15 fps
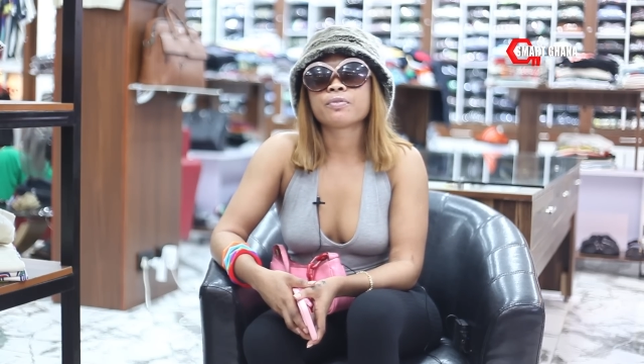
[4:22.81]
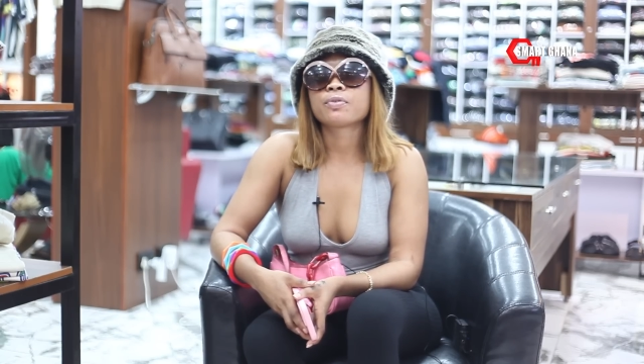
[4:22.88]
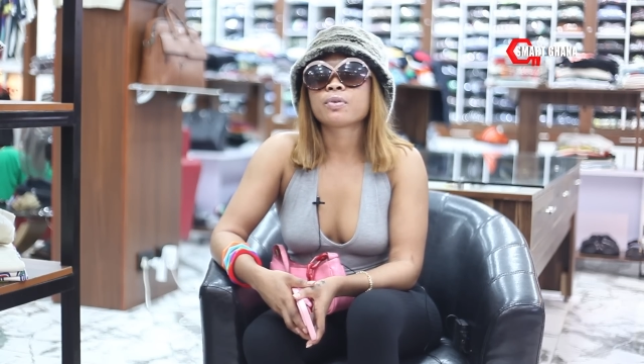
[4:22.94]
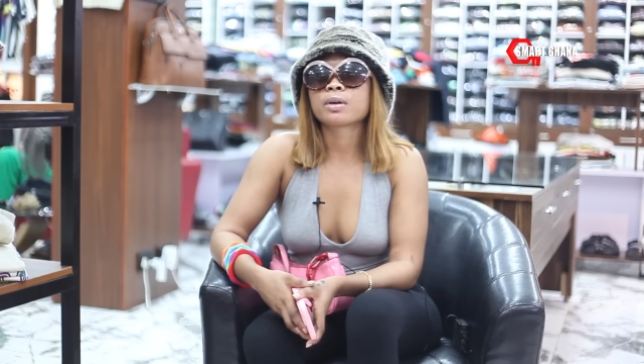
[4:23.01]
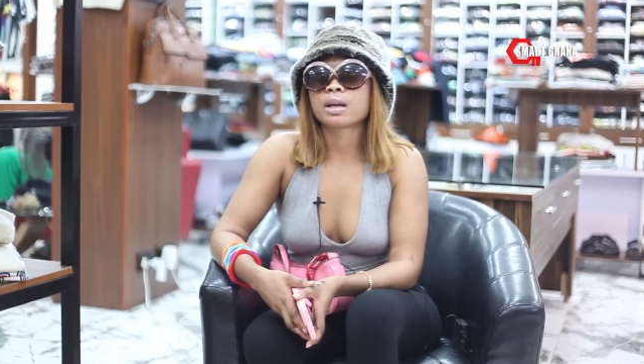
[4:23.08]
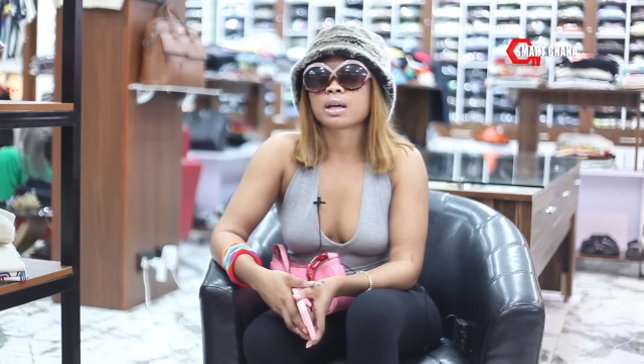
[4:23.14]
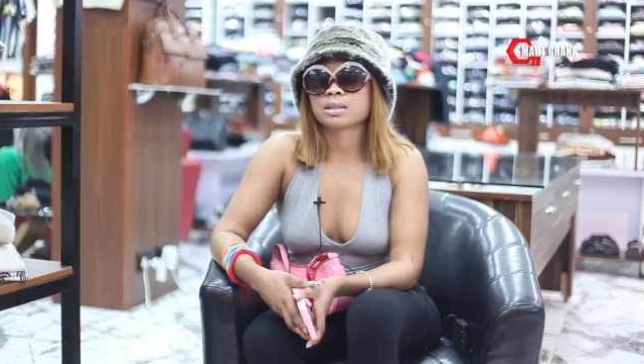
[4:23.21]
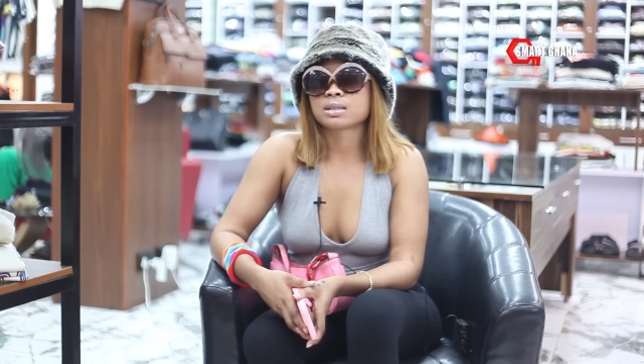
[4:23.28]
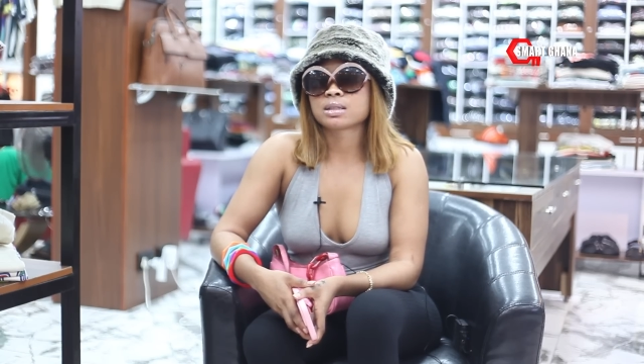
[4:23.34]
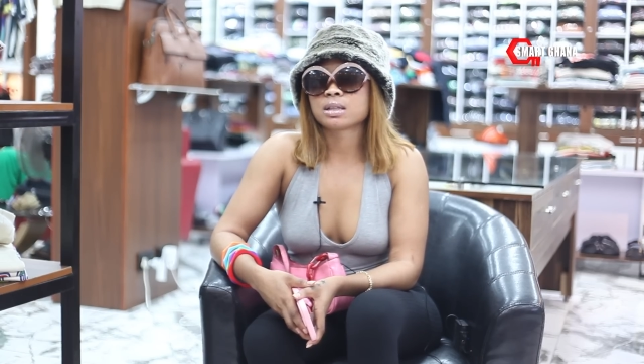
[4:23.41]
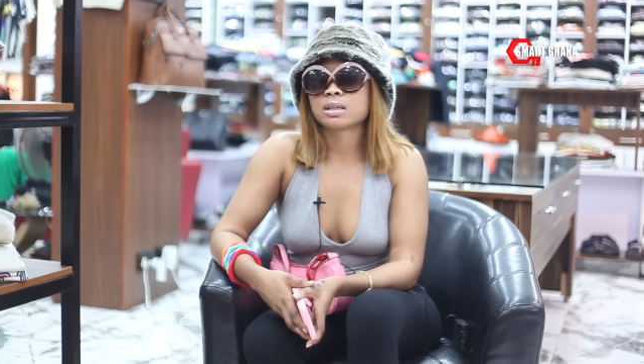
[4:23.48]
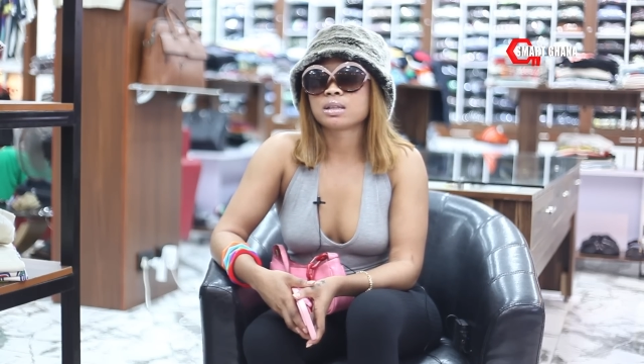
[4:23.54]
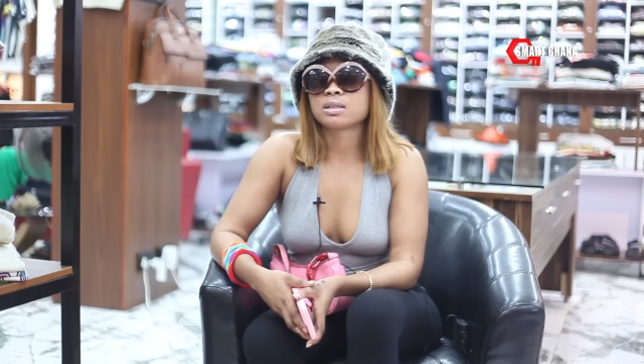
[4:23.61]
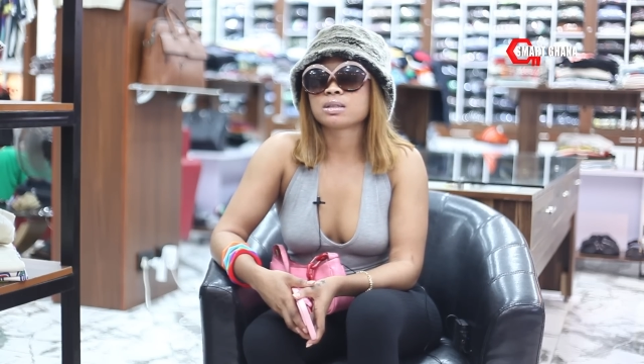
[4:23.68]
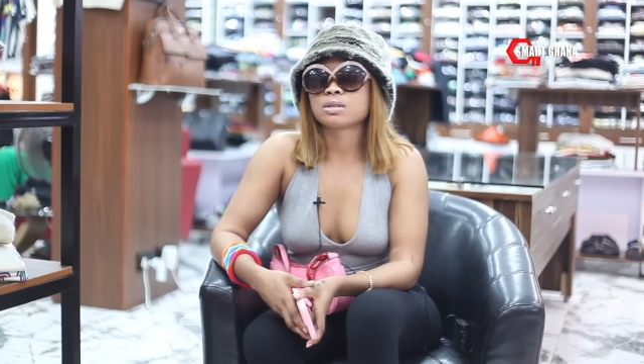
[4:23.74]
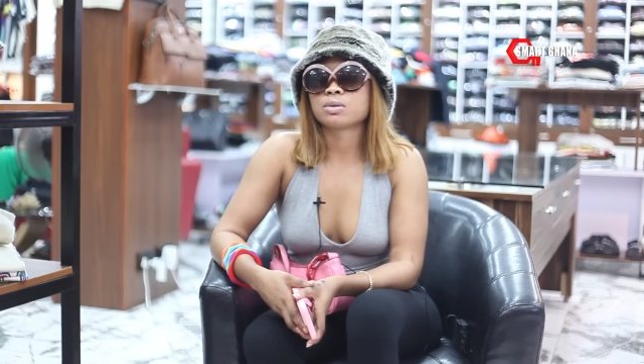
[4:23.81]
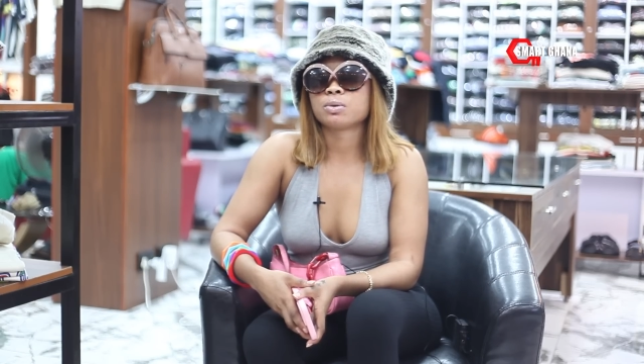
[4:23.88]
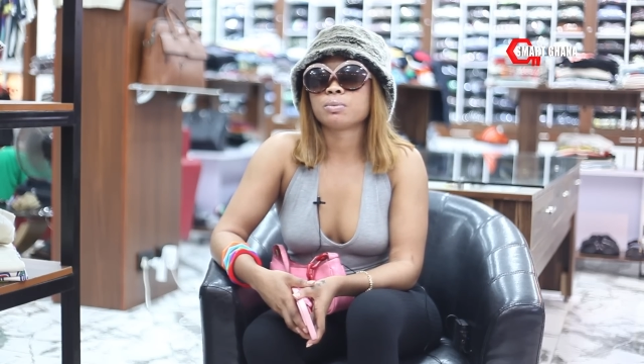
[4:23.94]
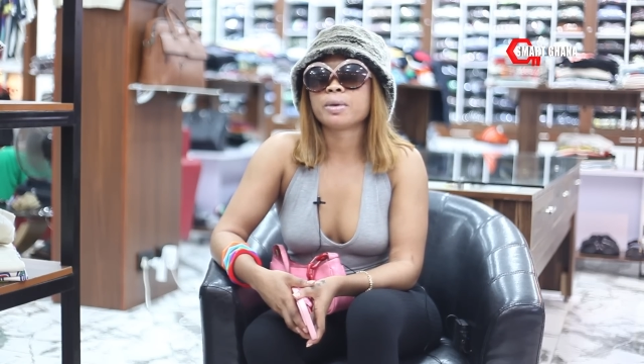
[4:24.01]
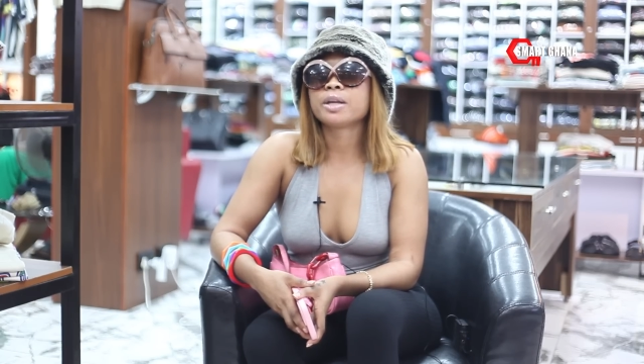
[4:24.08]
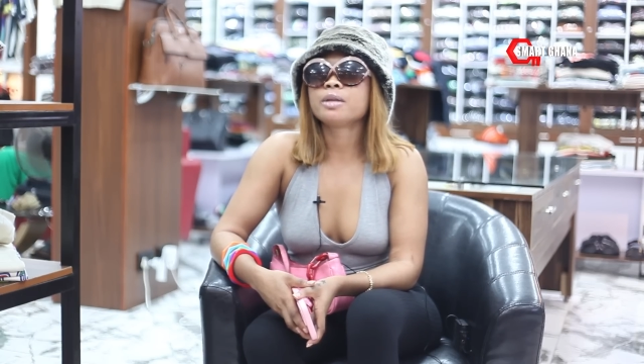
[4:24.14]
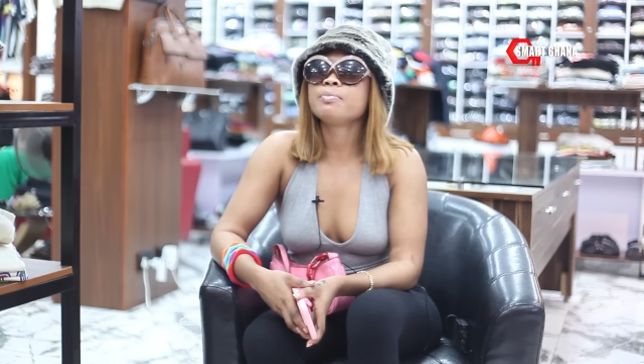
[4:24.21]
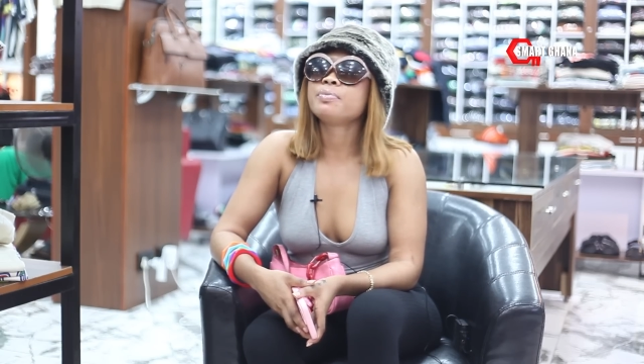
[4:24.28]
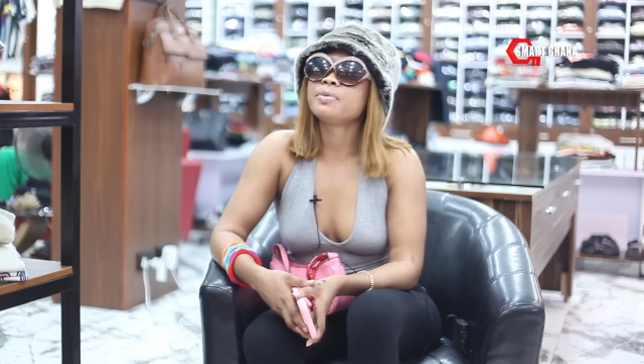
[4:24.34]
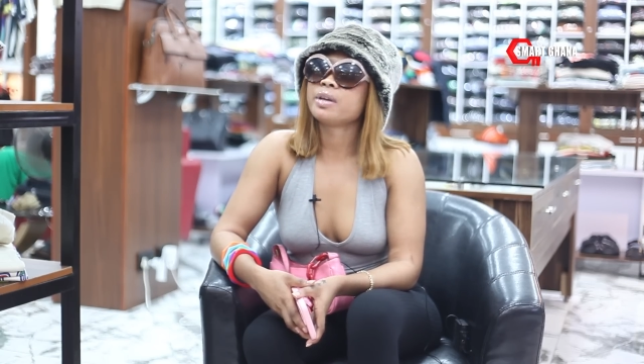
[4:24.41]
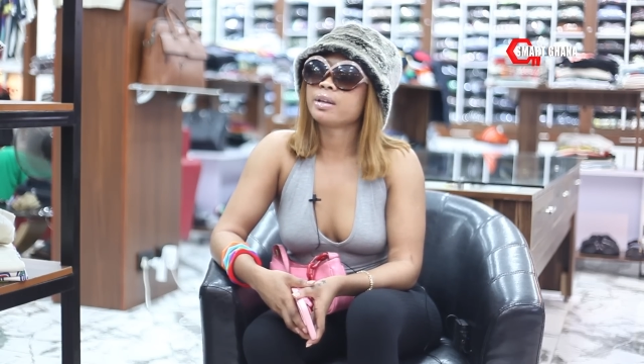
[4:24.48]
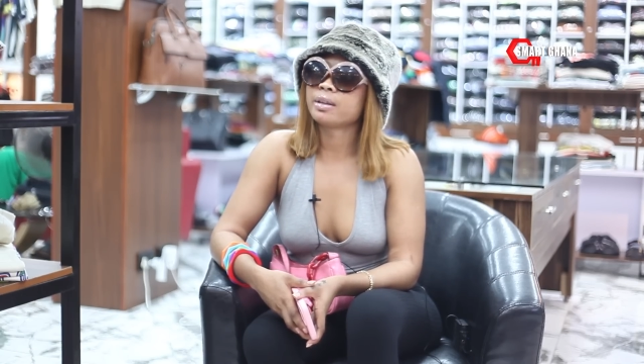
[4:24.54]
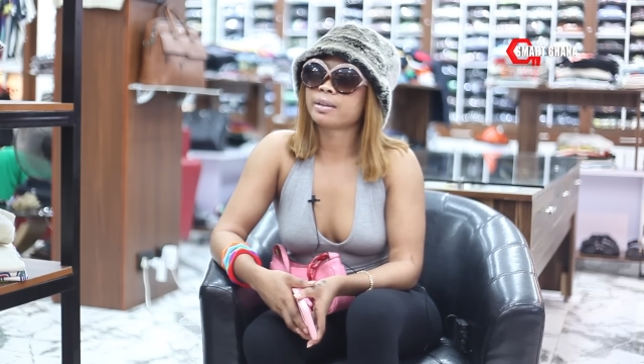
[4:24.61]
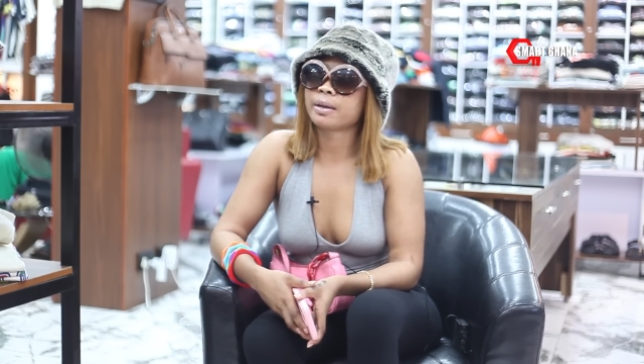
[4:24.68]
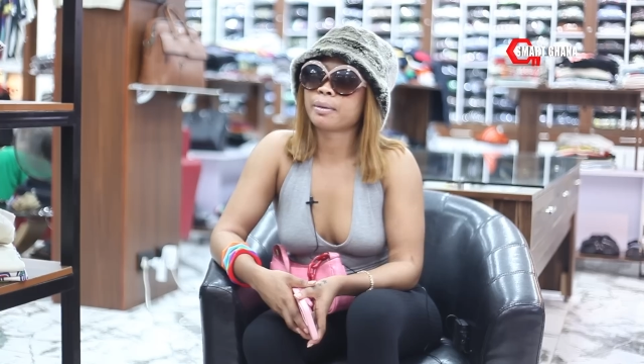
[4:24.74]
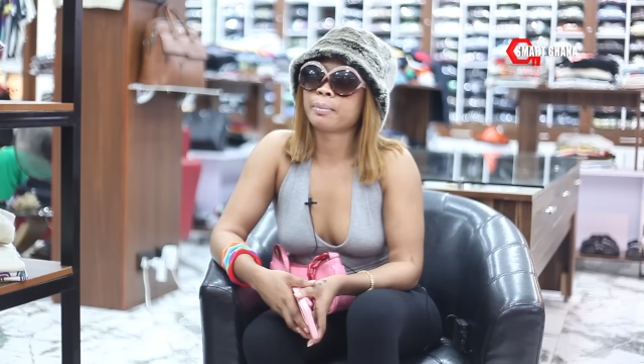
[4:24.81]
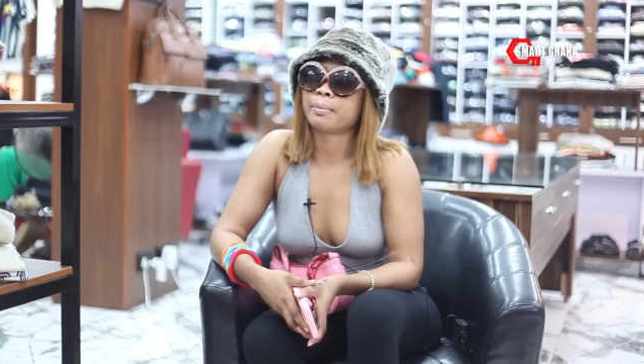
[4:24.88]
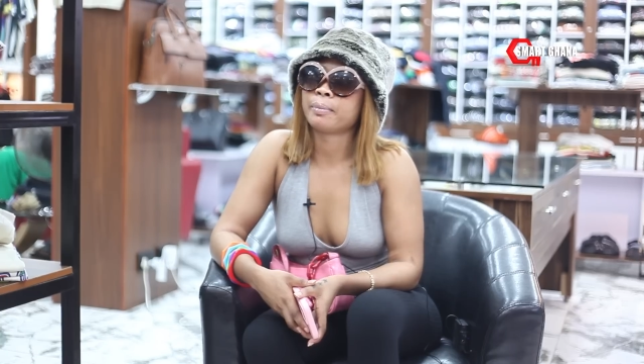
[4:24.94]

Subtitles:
phone and say, and so many be in them.